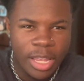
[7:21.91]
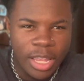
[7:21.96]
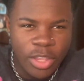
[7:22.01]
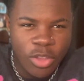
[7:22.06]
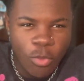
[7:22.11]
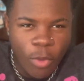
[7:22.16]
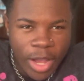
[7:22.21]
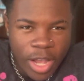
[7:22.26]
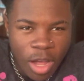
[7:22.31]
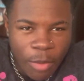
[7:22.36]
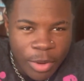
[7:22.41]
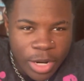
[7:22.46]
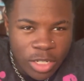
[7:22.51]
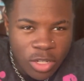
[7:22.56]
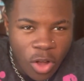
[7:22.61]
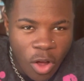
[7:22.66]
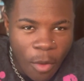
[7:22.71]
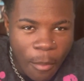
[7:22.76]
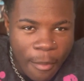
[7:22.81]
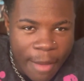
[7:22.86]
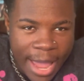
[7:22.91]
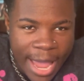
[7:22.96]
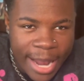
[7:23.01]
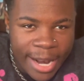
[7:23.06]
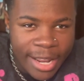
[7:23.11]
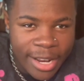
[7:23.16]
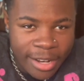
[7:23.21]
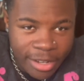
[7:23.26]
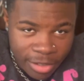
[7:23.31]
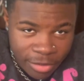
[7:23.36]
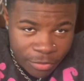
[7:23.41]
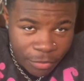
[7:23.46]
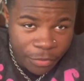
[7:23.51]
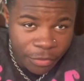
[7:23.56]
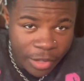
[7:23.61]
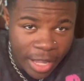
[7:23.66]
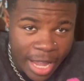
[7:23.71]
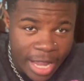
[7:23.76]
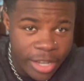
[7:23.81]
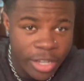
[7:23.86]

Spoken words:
you wake up and it's all matted and flat